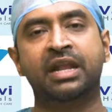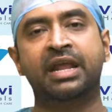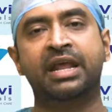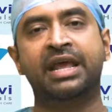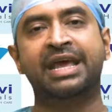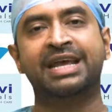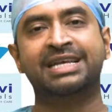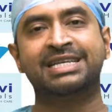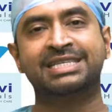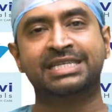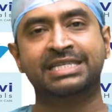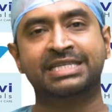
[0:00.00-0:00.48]

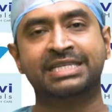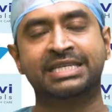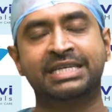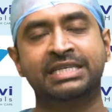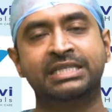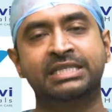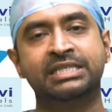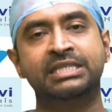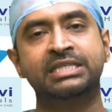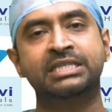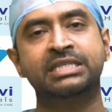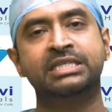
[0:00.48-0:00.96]

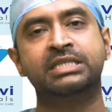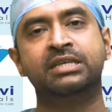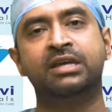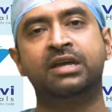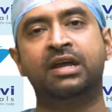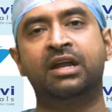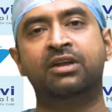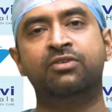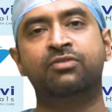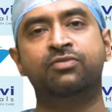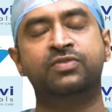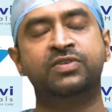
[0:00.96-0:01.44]
exercises
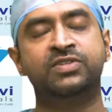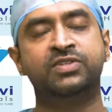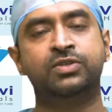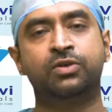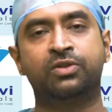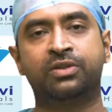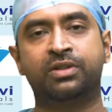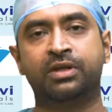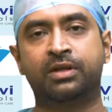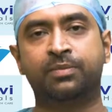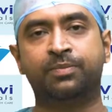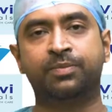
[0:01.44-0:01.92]
and
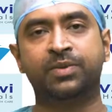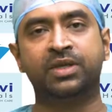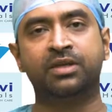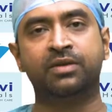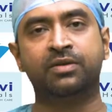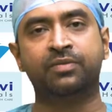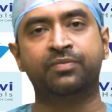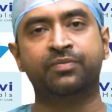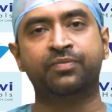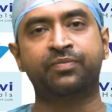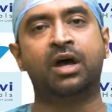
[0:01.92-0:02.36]
physiotherapy.